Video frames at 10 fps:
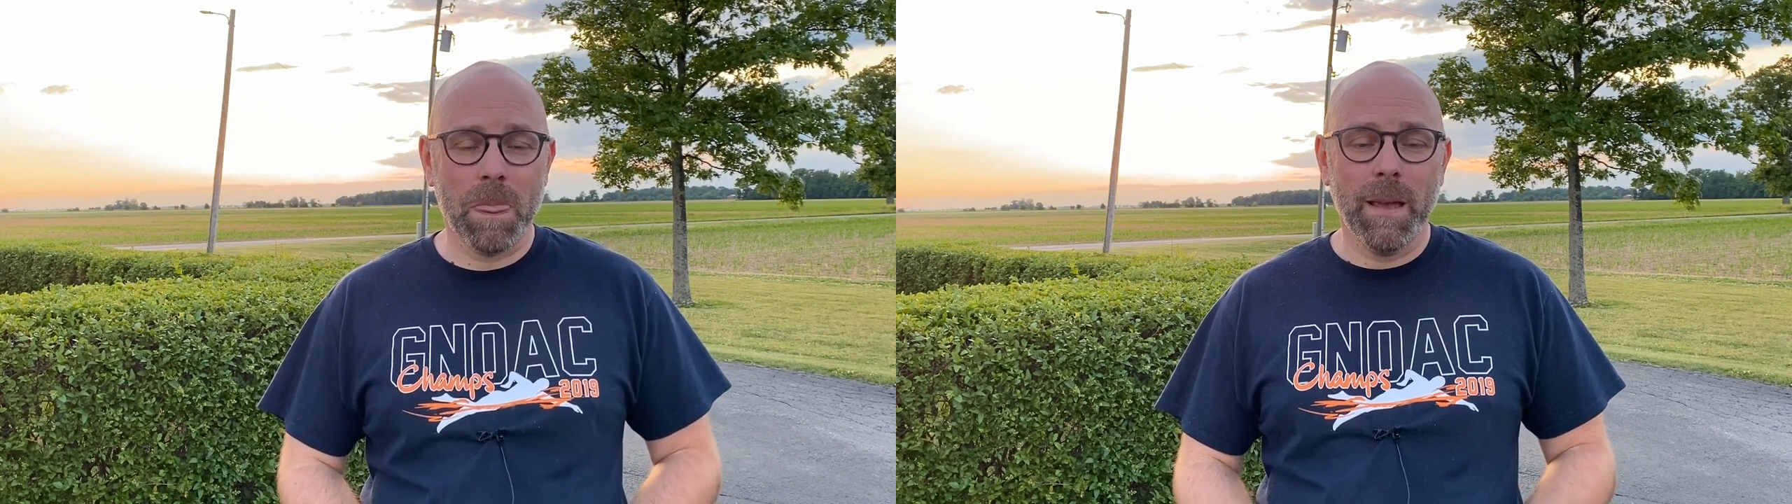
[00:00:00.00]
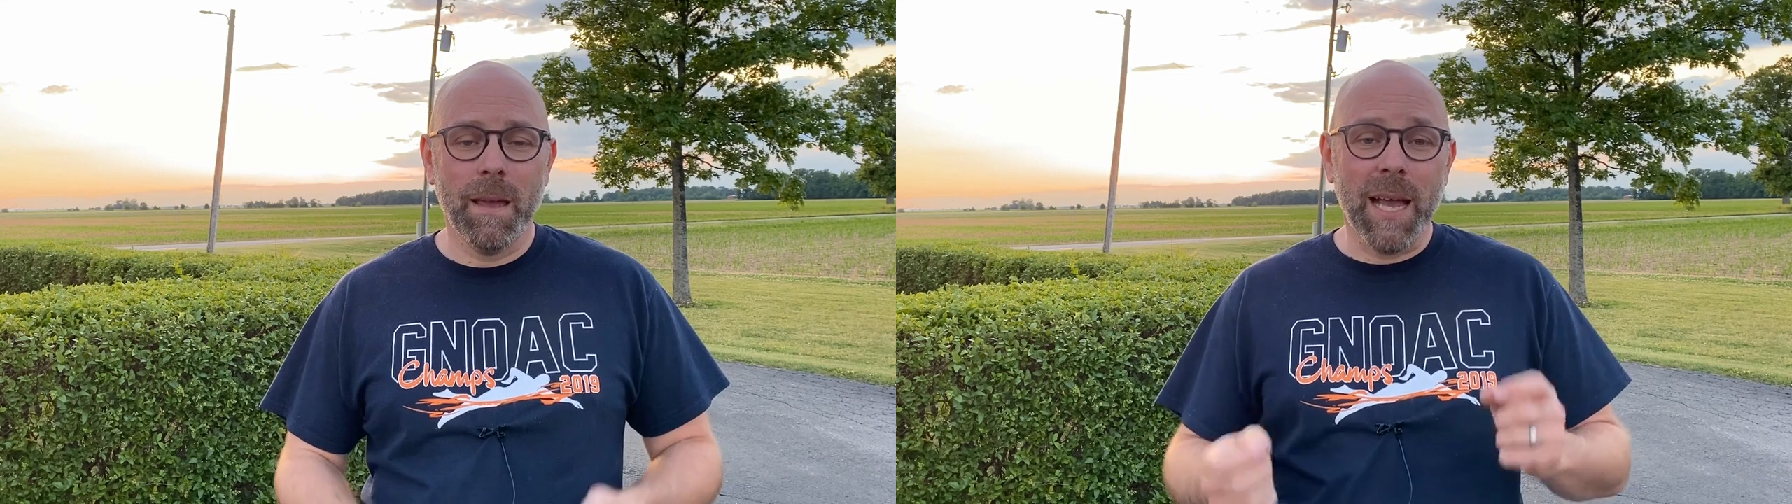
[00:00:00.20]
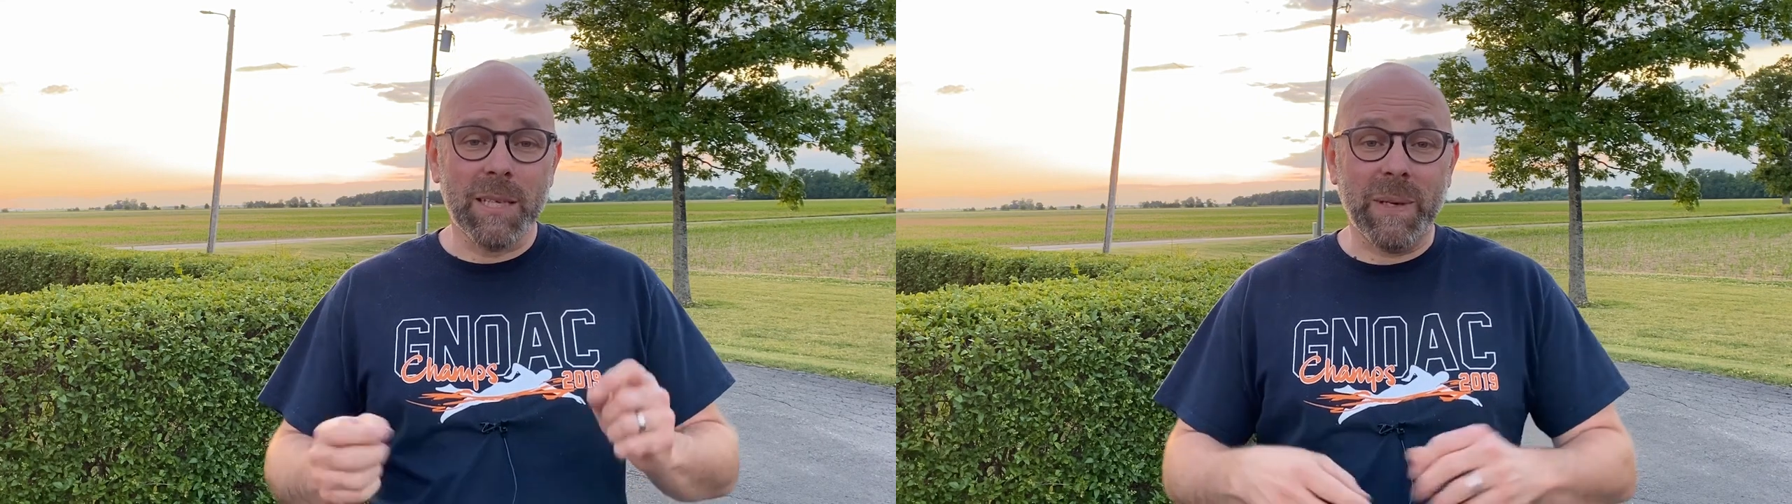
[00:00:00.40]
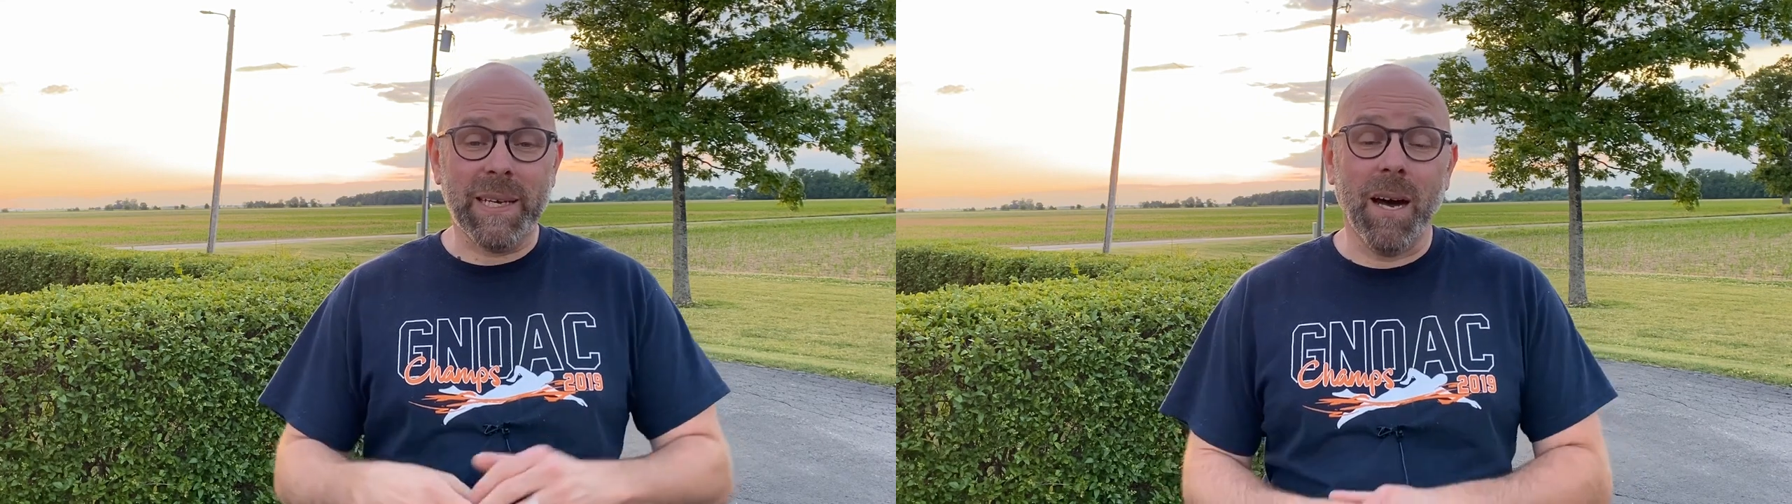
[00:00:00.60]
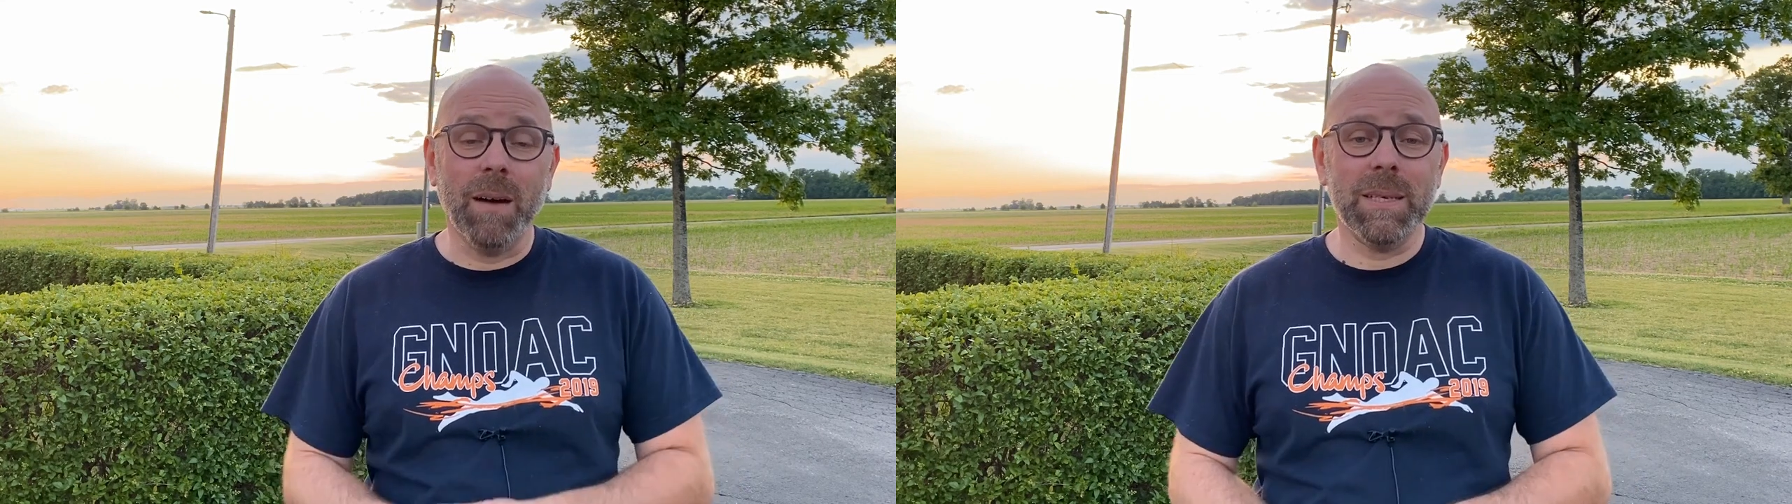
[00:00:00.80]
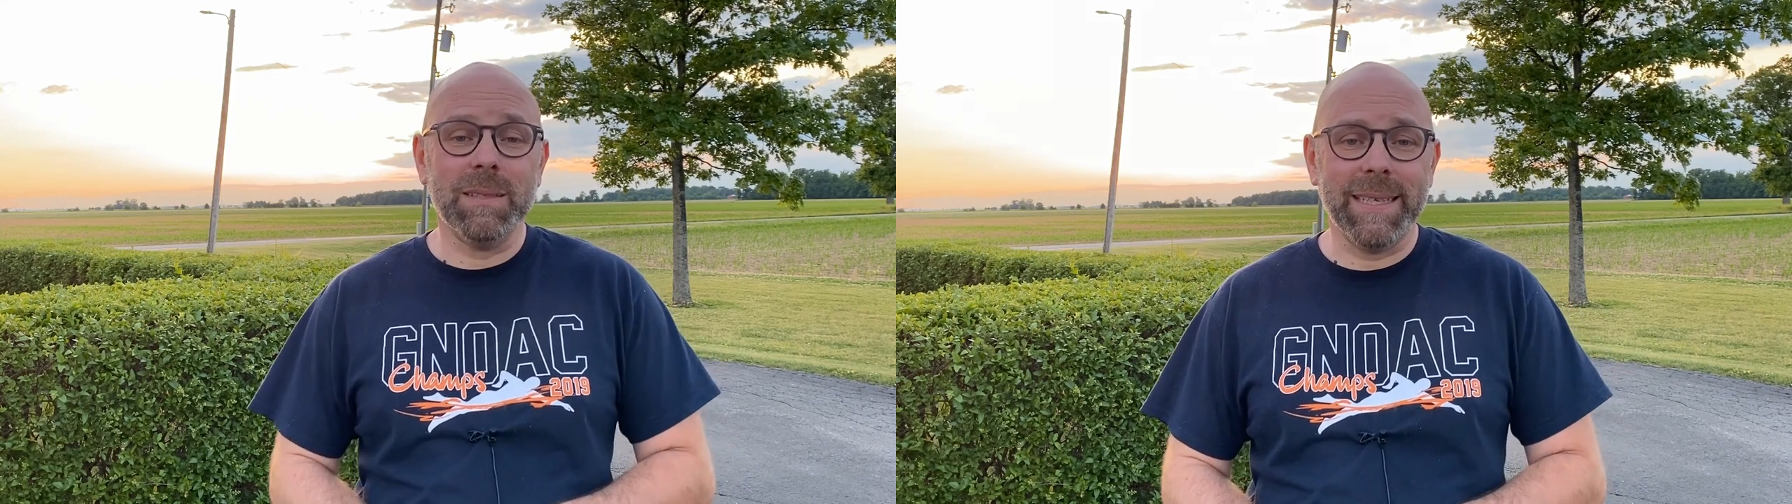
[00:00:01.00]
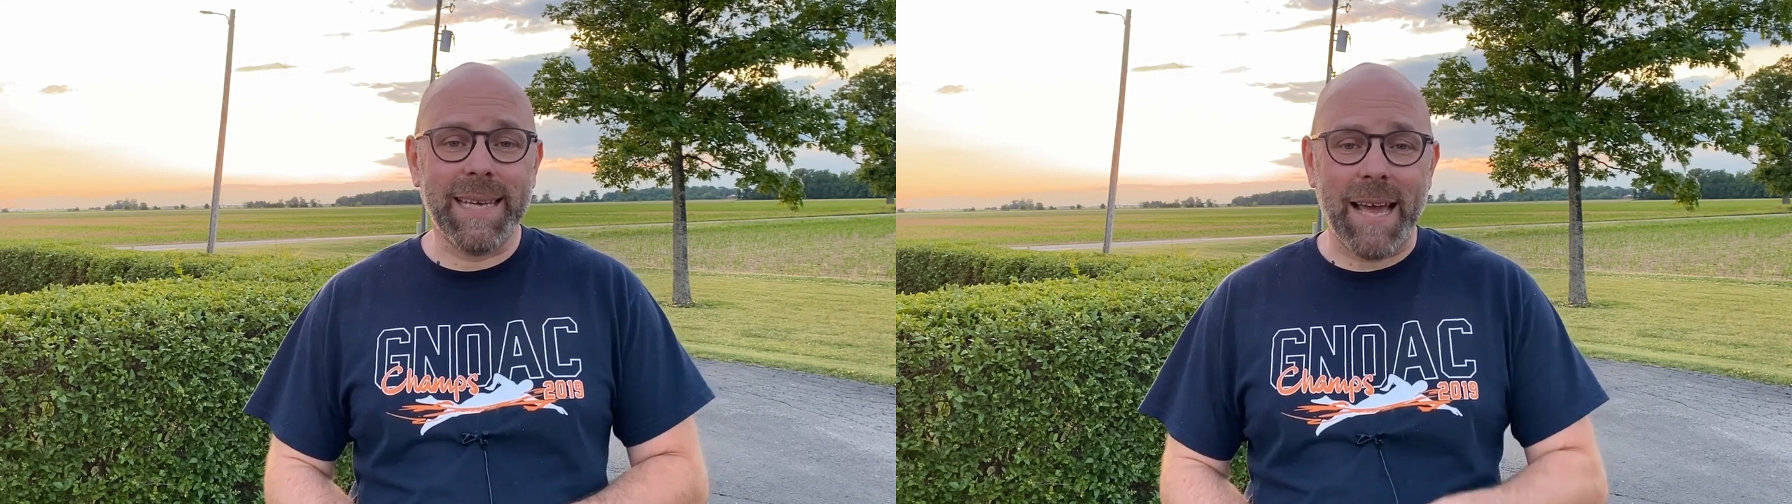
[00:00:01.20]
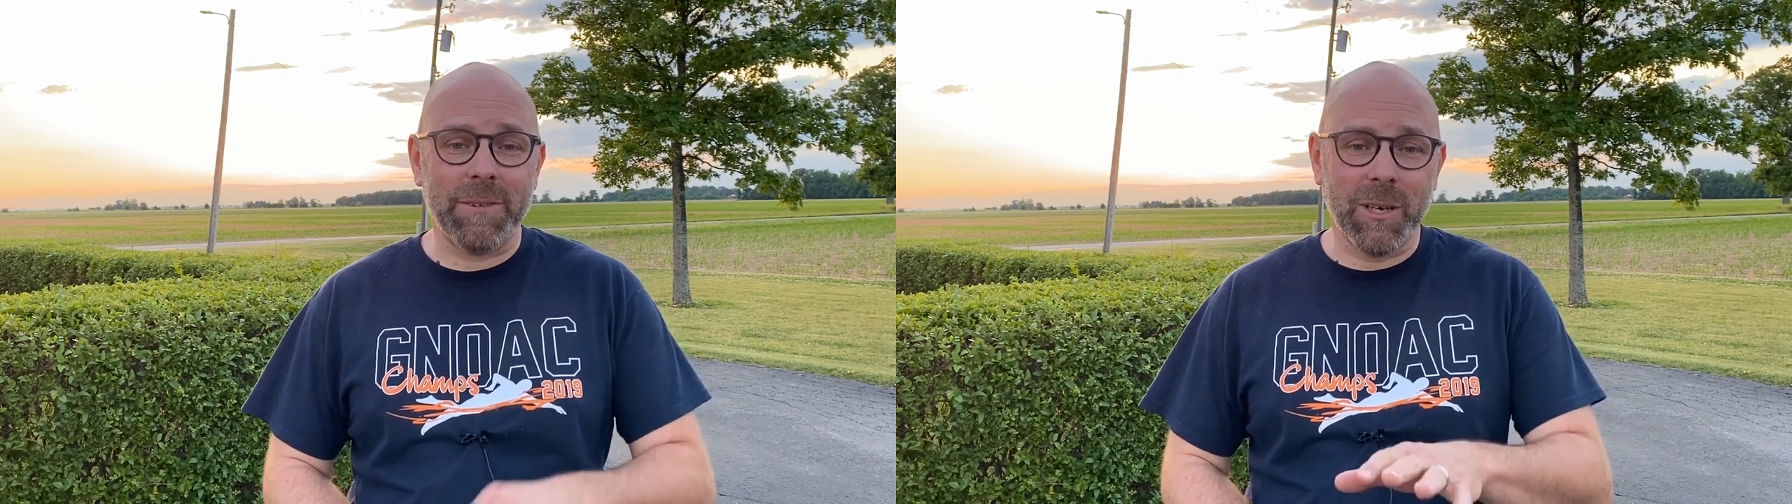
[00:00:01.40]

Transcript: As we come together,